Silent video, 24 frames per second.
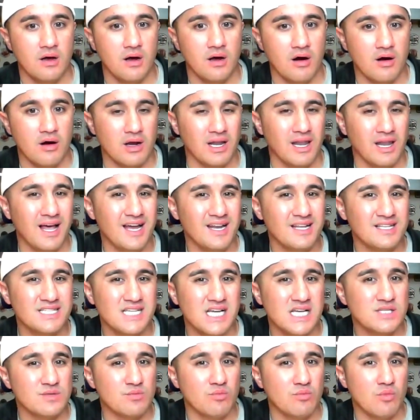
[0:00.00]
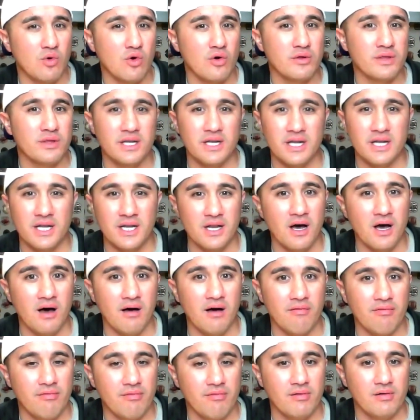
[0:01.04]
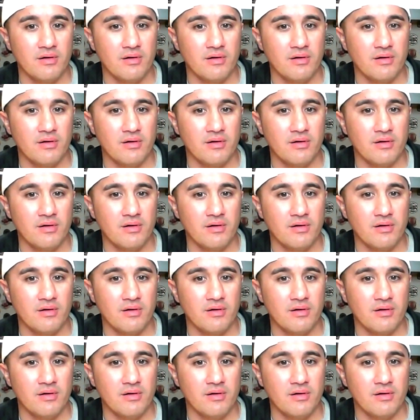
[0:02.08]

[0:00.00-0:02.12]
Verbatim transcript: are a lot of times more than enough